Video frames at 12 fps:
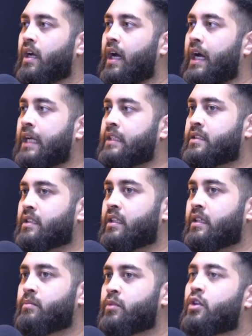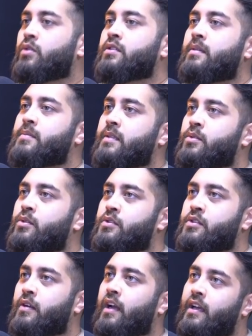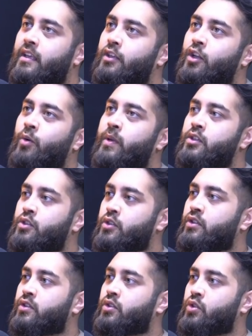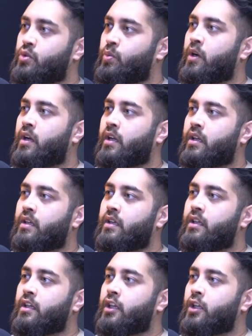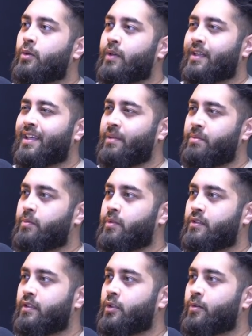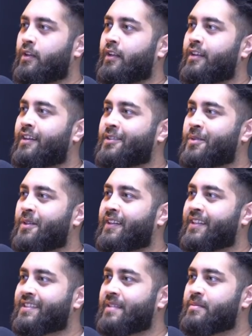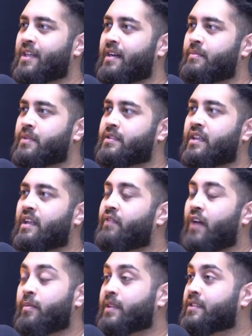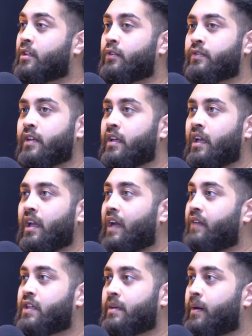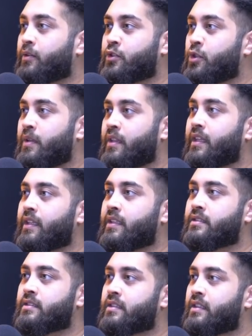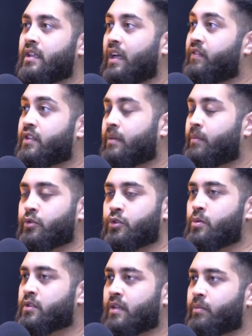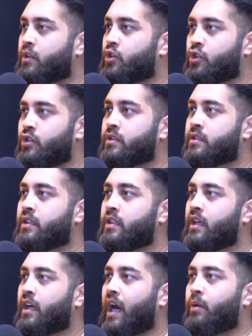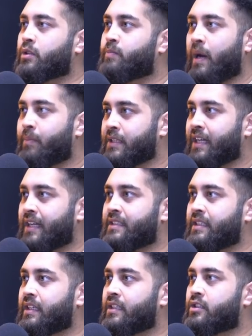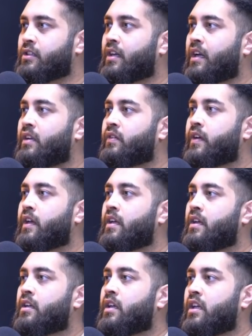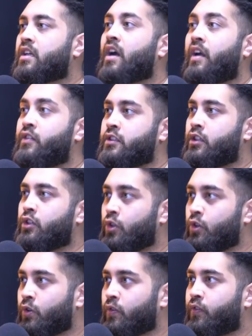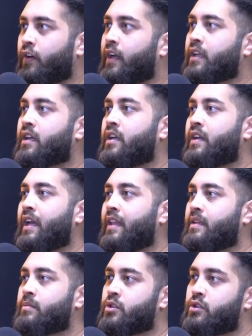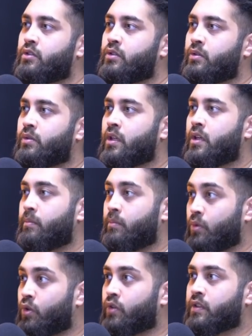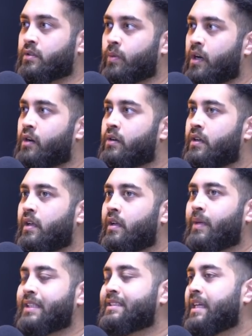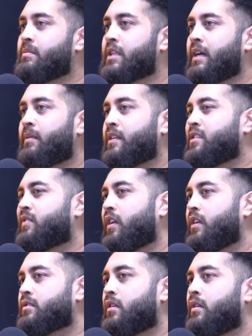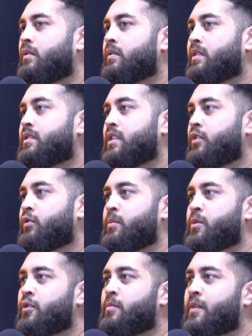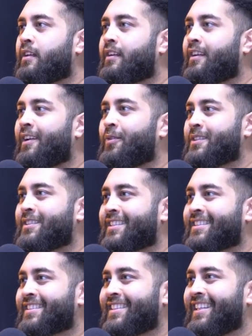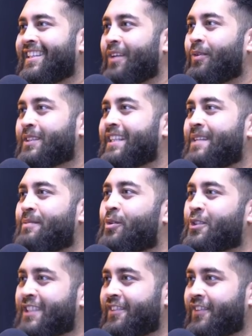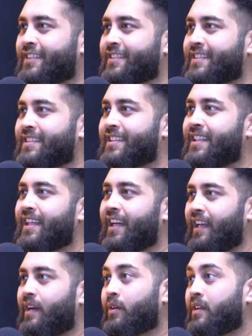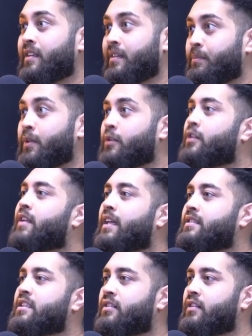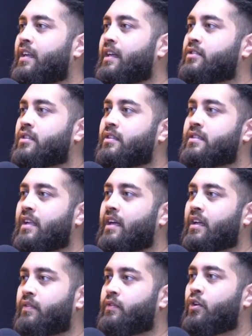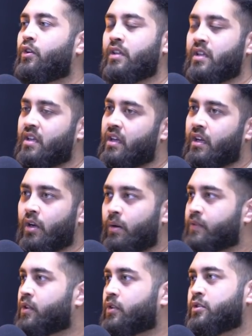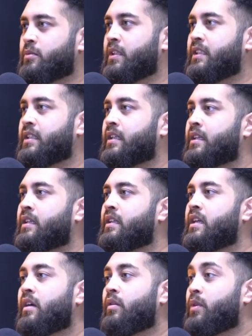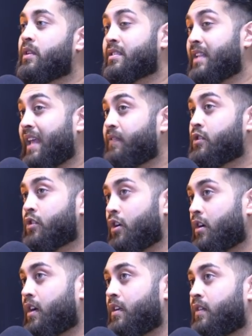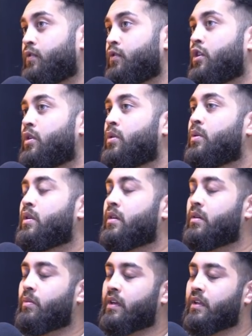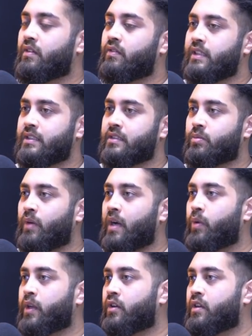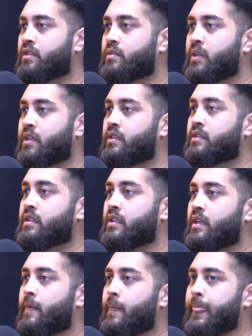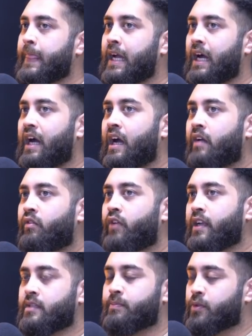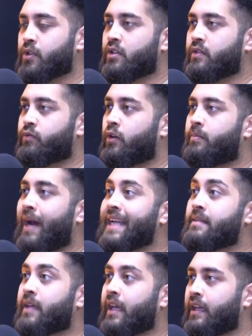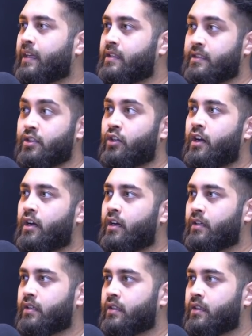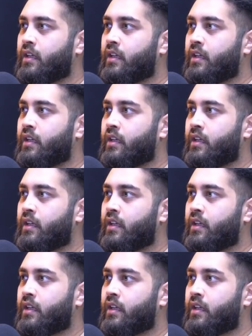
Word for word: And you know, sometimes also, like, you know, when you do good work, you want to keep it between you and Allah as well, at the same time. So I found myself, every time I was doing this, every time I was doing something good, I was publicizing it to kind of encourage the youth and kind of get them to do more as well. But at the same time, I just felt as though the secret between me and Allah was just, there wasn't any more secrets. And I want to build on that secret now. So it's like, I thought, go off social media. With the Slave and Doc kind of, you know, one of the reasons why I went on is because I read the book from Adam Kay, This Is Gonna Hurt.